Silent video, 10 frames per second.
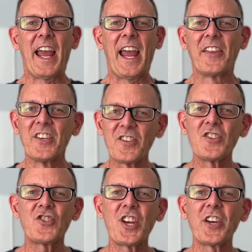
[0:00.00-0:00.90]
And this is
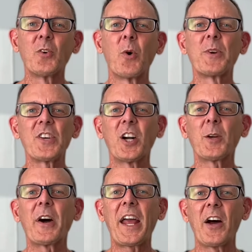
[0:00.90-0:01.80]
a channel where we talk
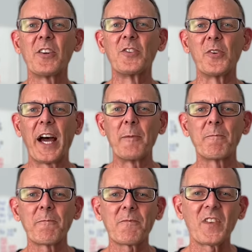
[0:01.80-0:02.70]
about how to do that.
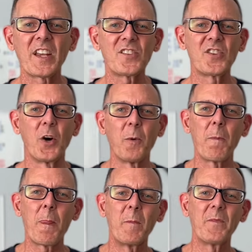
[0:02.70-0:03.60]
So